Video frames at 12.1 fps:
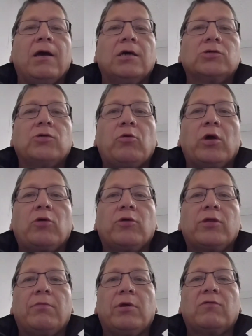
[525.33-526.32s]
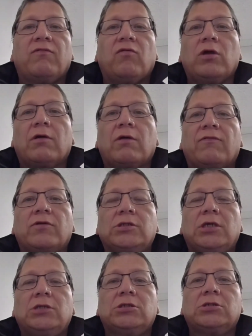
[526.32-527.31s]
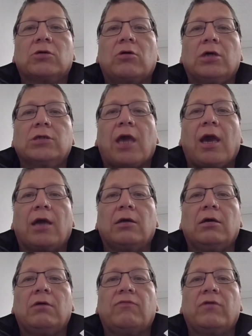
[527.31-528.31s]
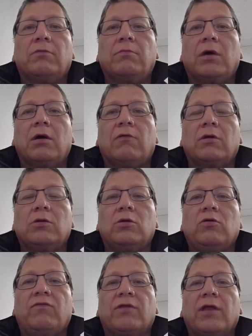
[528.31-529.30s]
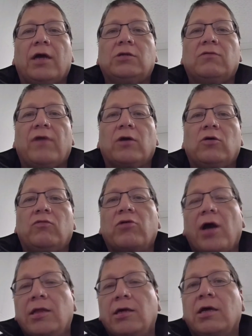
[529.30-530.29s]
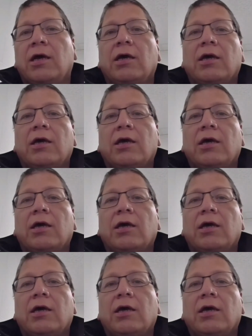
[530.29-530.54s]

So I work with about 40 First Nations across Canada, from Newfoundland to Vancouver Island.